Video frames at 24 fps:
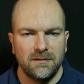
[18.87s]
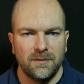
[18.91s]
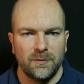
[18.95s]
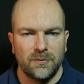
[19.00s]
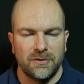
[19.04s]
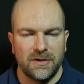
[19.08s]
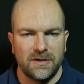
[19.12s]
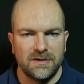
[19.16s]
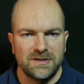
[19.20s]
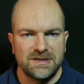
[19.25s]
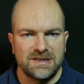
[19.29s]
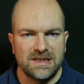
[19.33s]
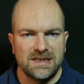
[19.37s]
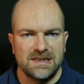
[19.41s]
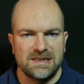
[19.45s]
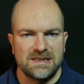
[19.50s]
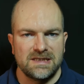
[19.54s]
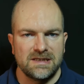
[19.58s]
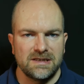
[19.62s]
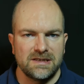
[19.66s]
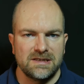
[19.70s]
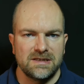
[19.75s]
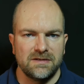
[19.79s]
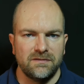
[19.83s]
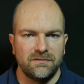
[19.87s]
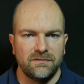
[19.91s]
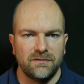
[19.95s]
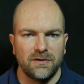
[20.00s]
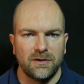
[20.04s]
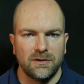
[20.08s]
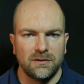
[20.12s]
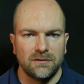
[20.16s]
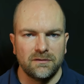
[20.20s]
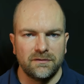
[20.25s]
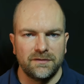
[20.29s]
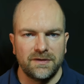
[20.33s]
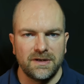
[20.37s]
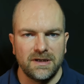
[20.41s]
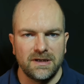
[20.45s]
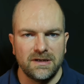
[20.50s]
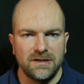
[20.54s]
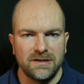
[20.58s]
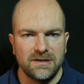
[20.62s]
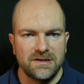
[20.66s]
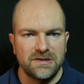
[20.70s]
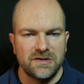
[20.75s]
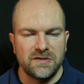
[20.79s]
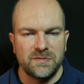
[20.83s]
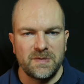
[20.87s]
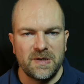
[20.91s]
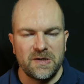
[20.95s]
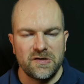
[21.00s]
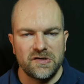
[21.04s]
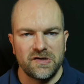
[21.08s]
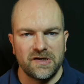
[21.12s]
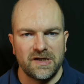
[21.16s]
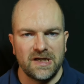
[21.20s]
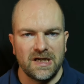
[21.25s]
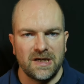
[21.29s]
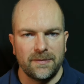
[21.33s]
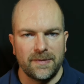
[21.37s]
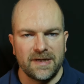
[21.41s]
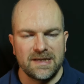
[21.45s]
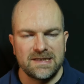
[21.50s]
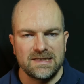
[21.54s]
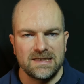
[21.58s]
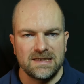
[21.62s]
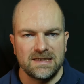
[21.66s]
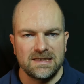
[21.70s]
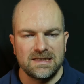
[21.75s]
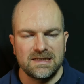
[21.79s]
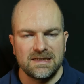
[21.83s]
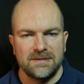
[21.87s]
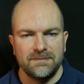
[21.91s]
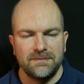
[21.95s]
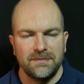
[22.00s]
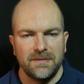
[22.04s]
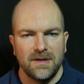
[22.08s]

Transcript: process that's involved in suspension kinematics.